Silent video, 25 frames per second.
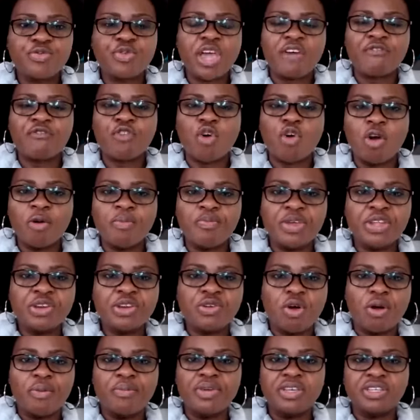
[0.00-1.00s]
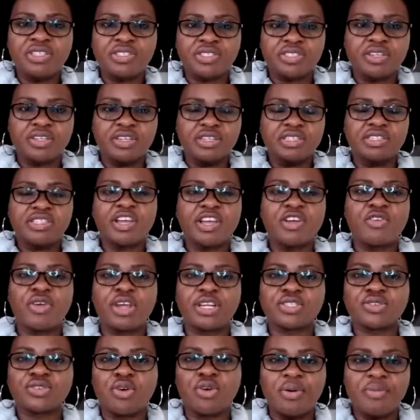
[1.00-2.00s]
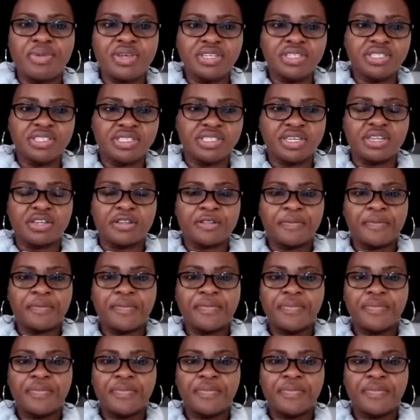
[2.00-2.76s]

We have all been commissioned, the Great Commission.